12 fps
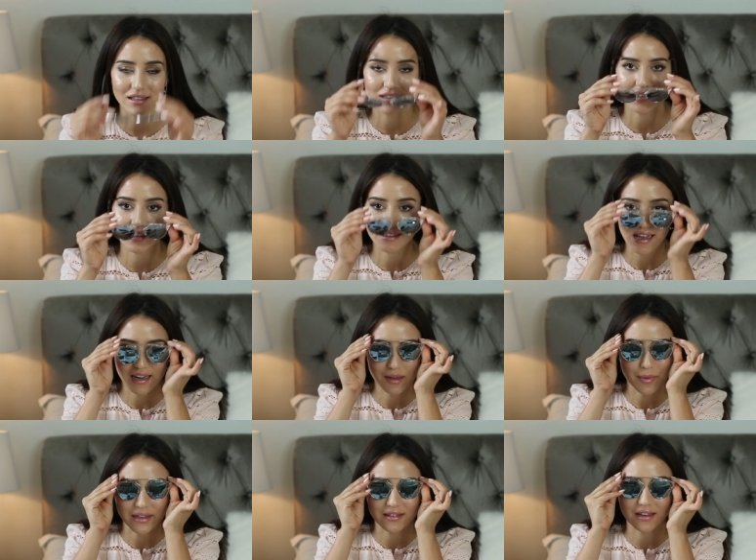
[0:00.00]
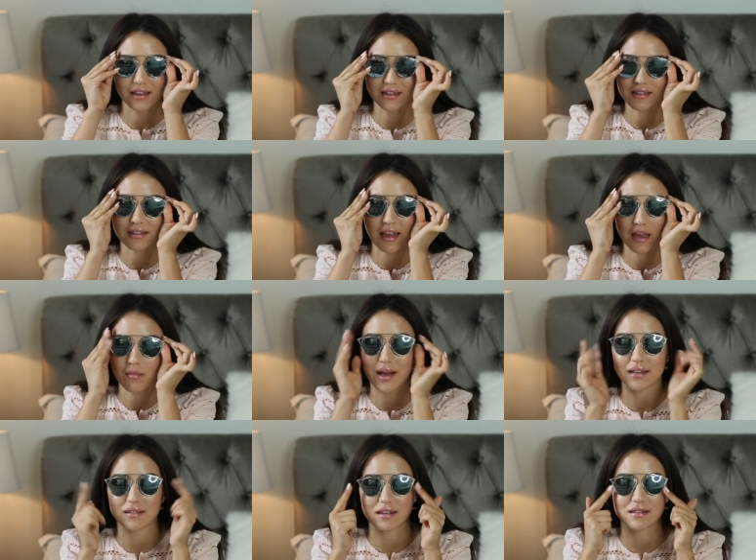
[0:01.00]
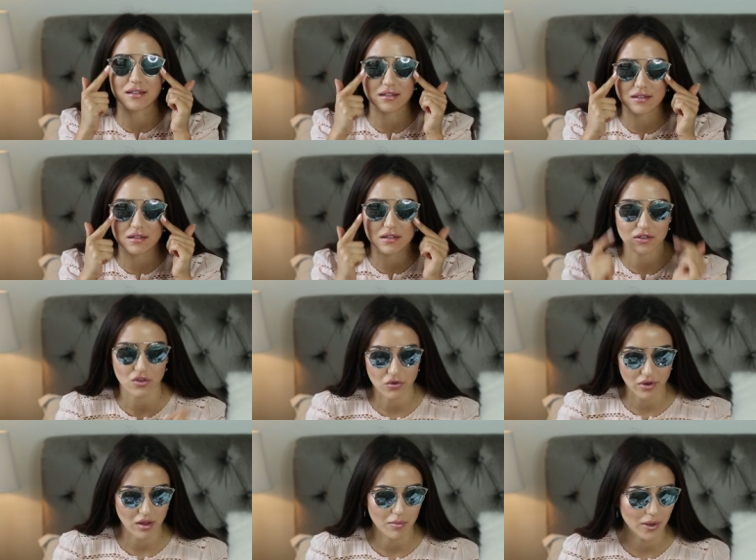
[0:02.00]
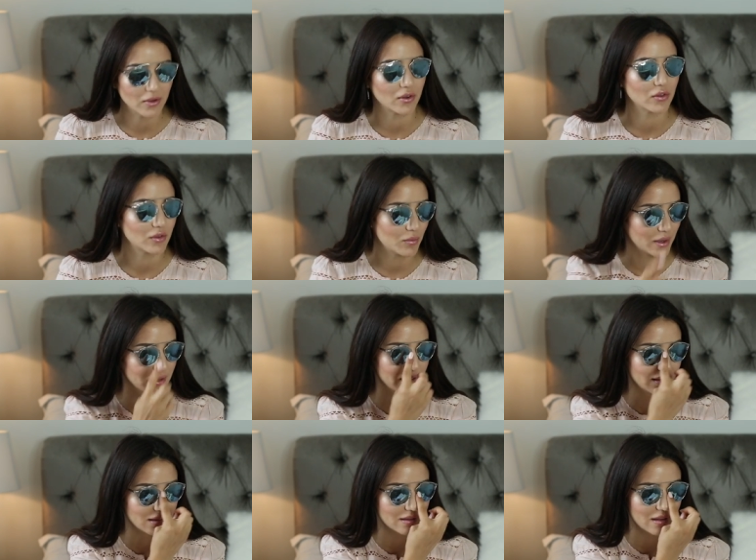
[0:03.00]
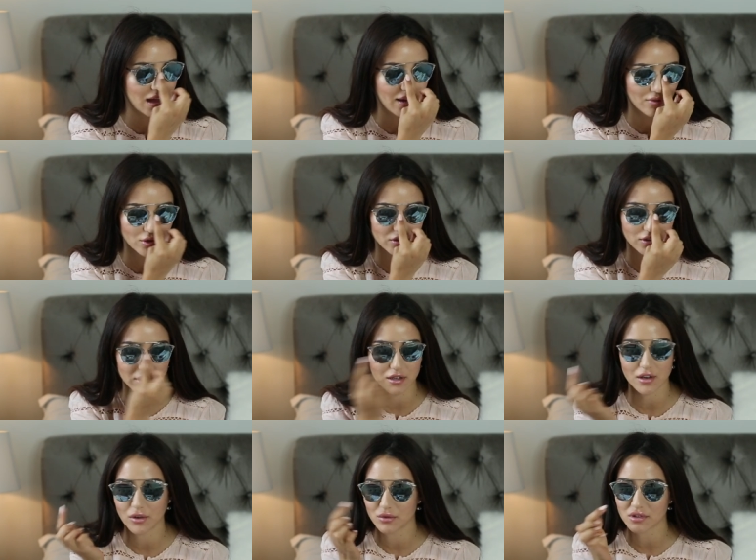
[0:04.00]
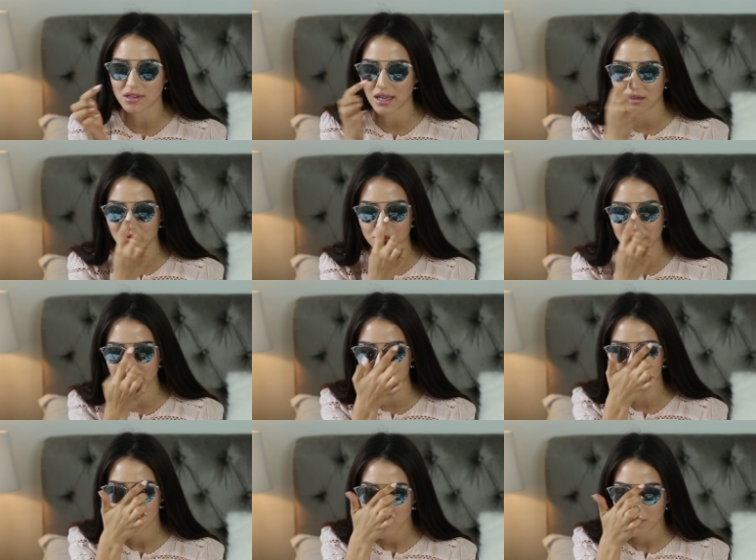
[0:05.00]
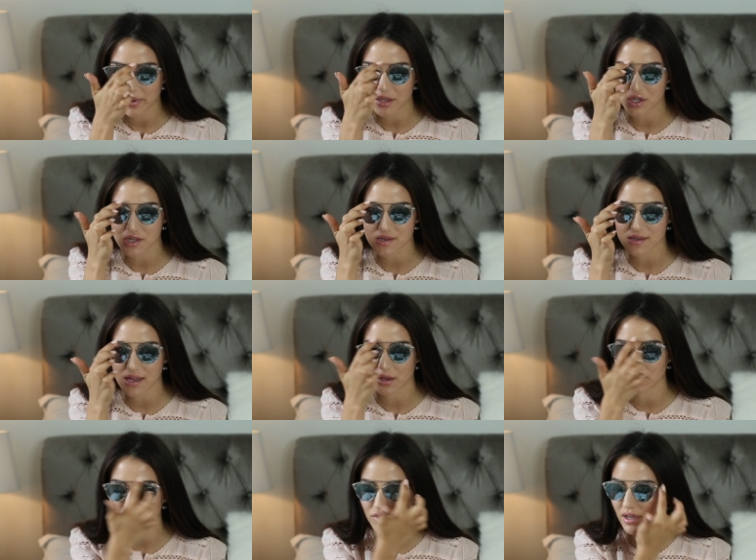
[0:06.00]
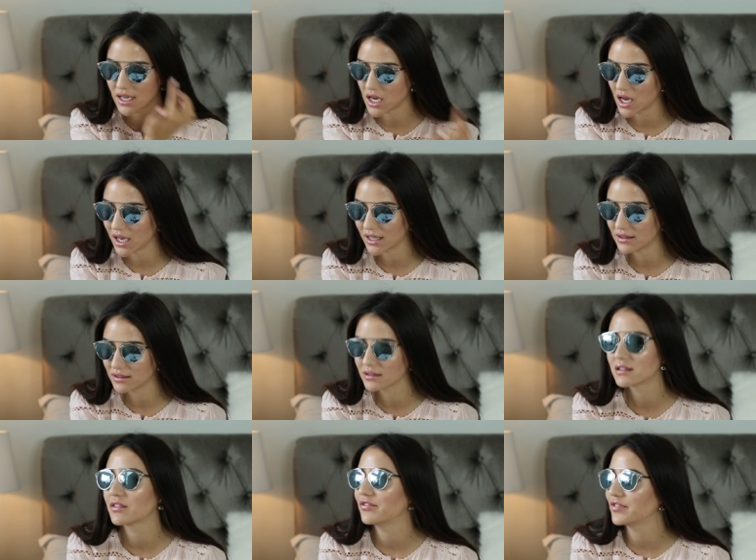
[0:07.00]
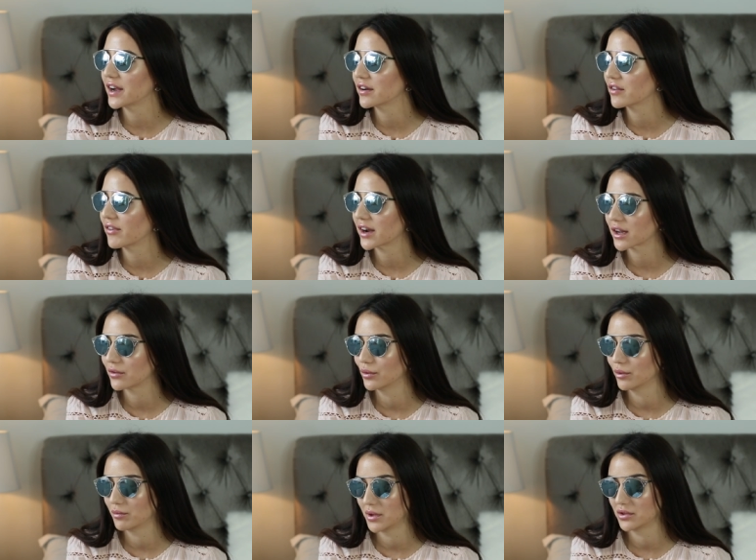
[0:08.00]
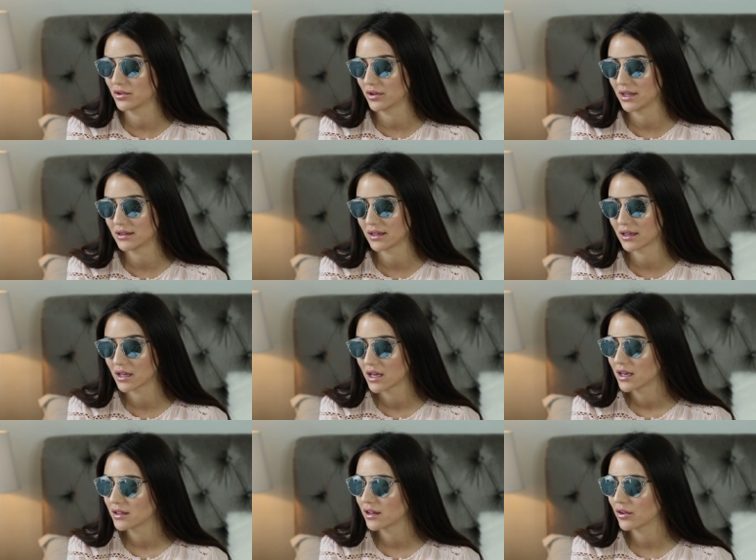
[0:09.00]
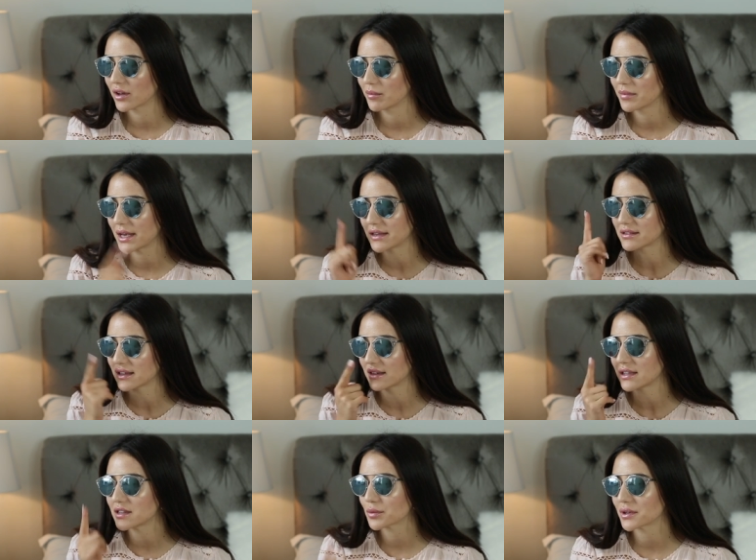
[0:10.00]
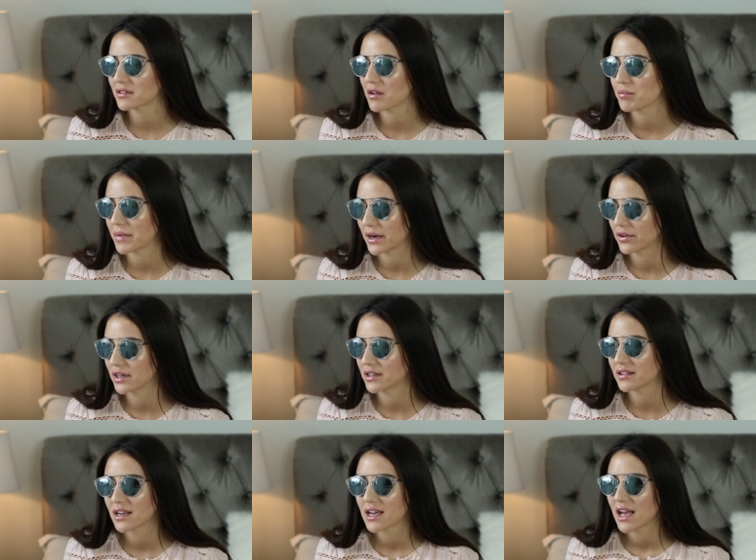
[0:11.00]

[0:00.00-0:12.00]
It's exactly basically the same as this. This is the So Real model, the one that doesn't have also the nose kind of bridge, but it's just like goes really high. It's a very, very cool model. I think they look amazing. These ones are mirrored,